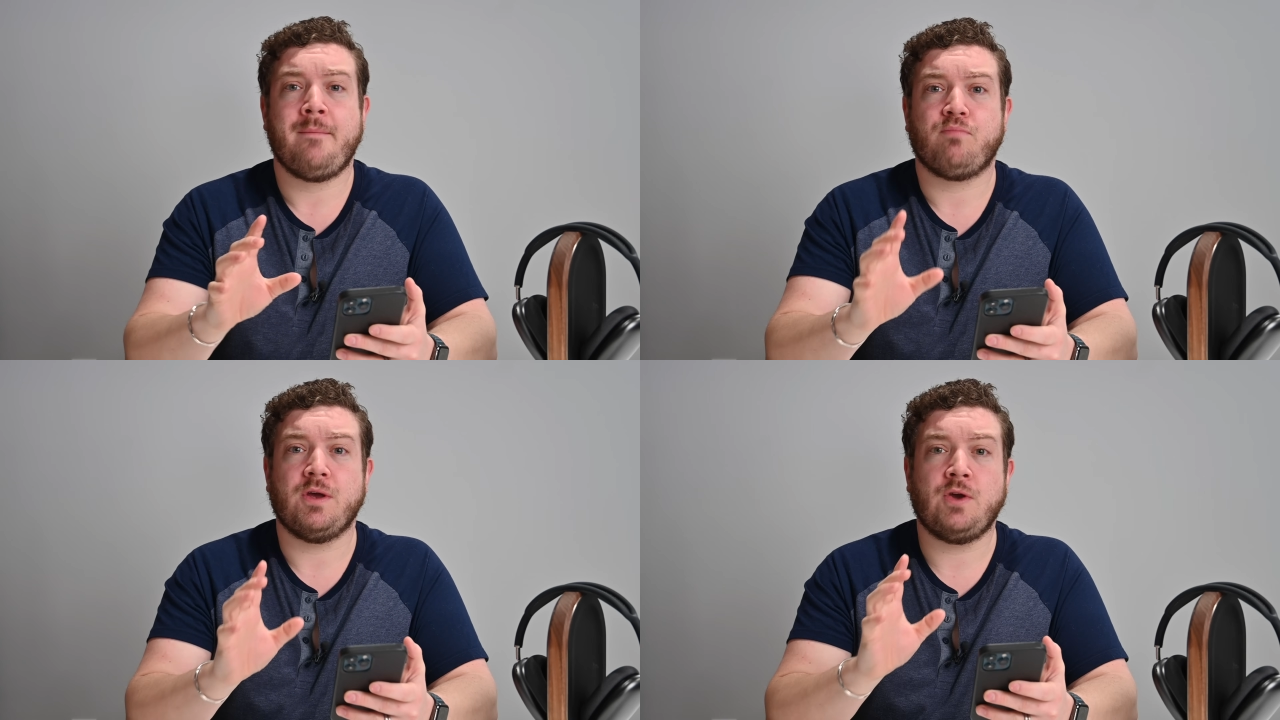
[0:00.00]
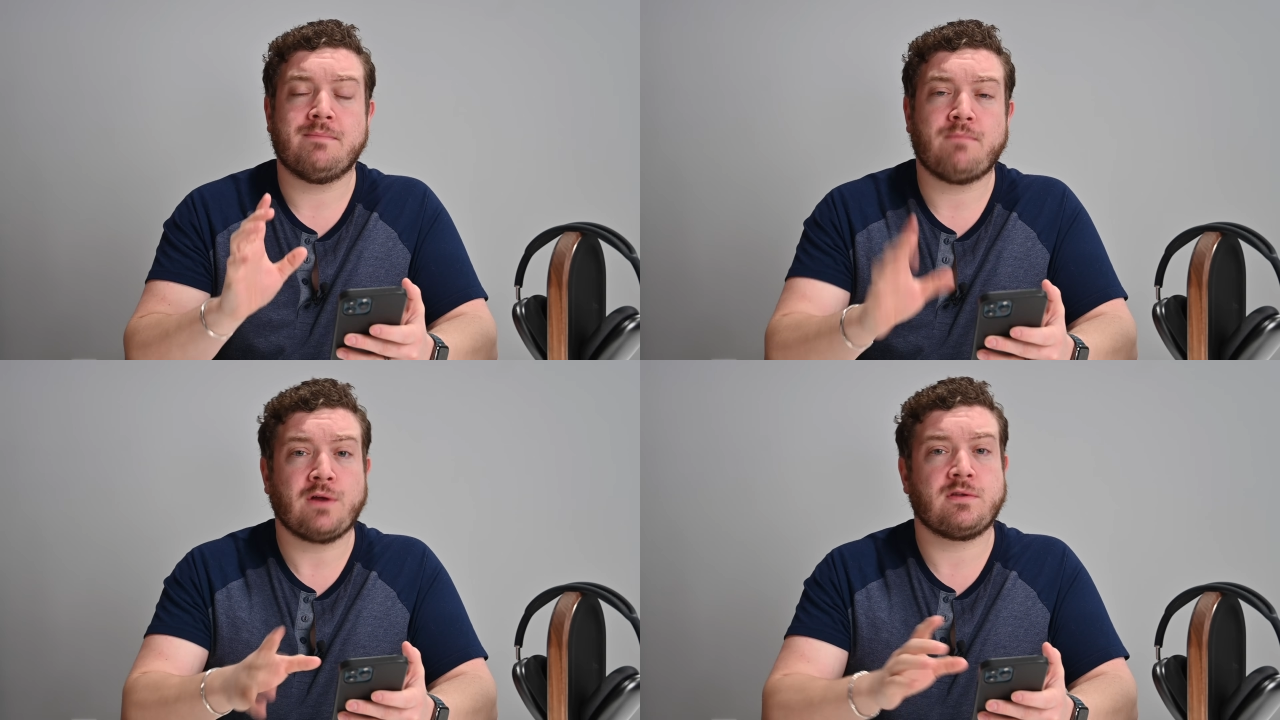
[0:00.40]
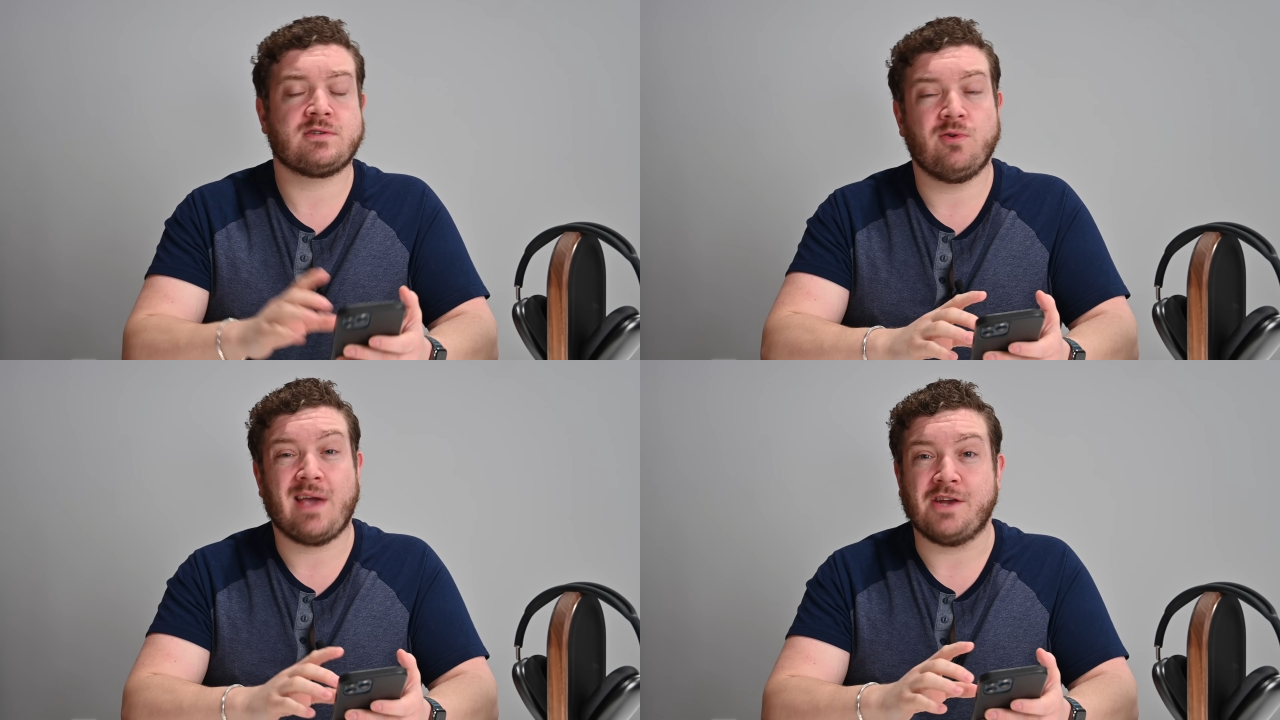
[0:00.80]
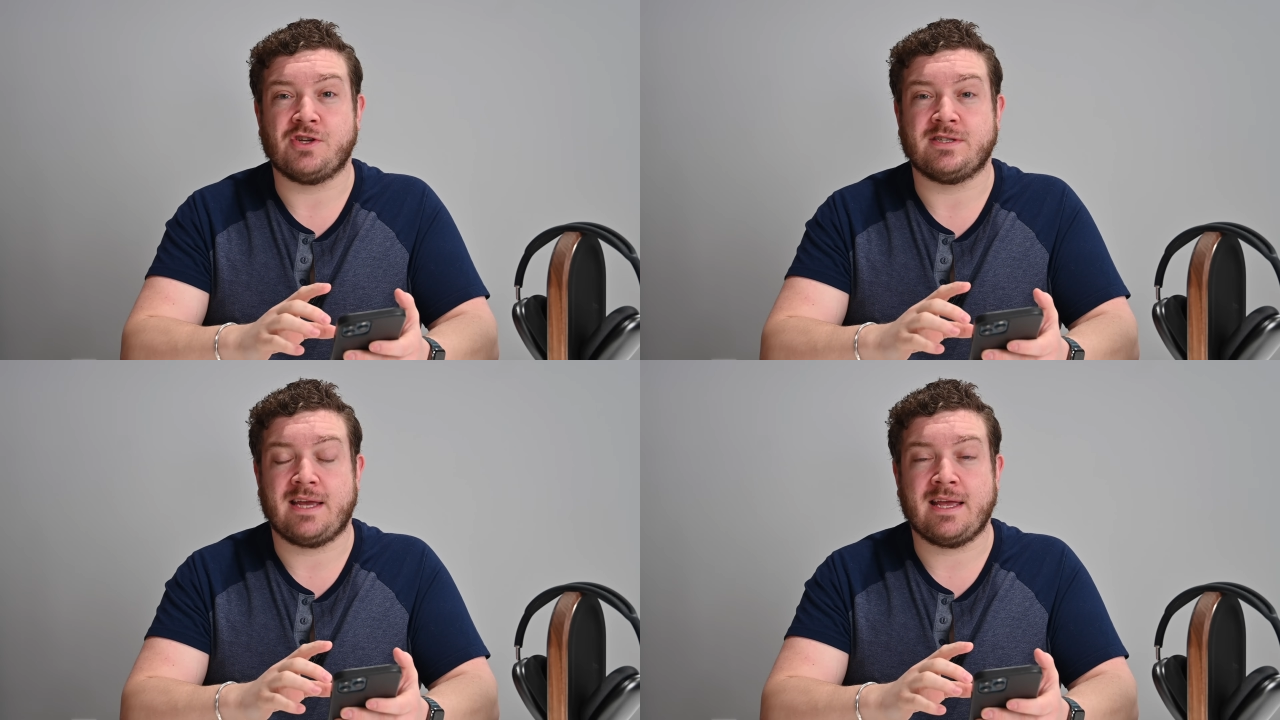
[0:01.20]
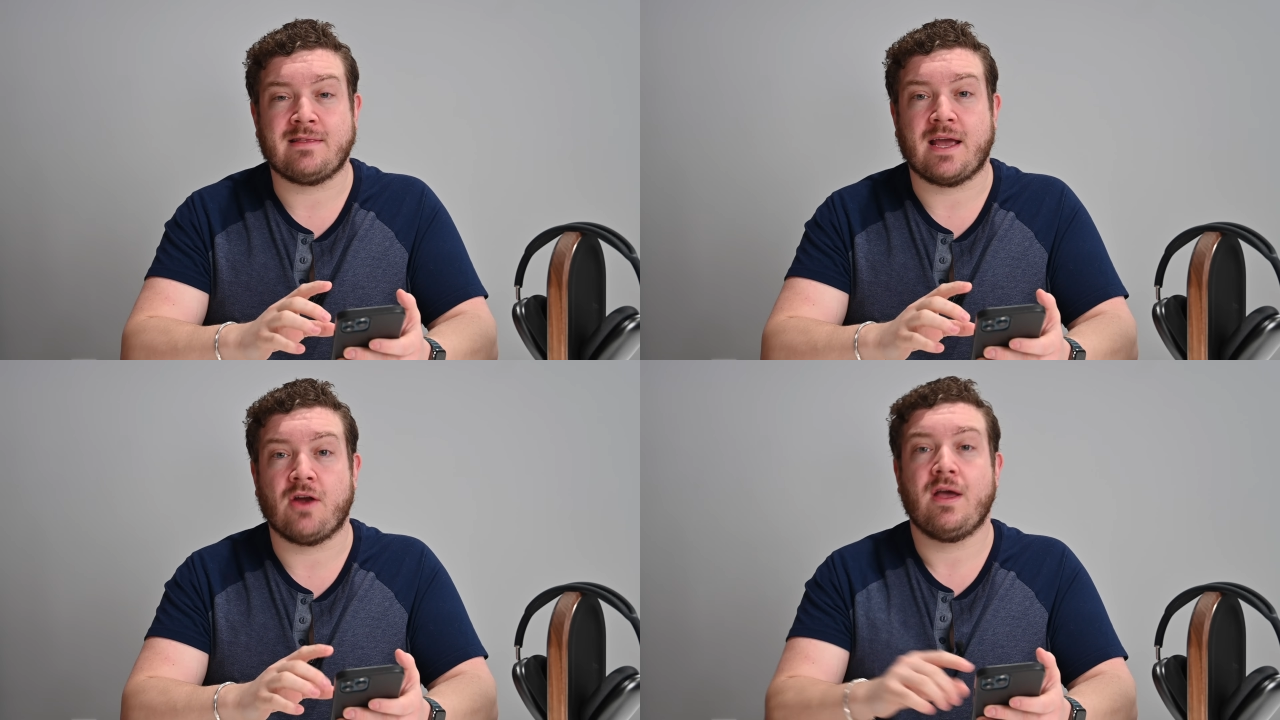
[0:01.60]
but you can mark those locations in
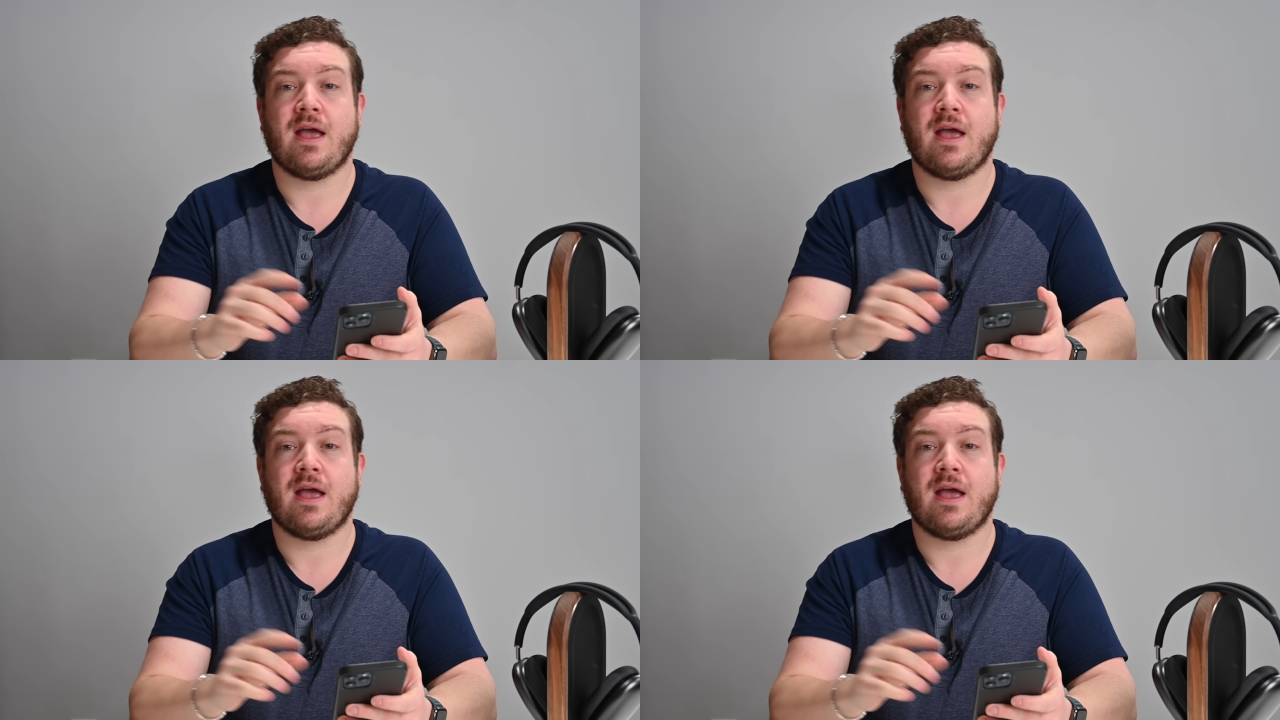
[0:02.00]
there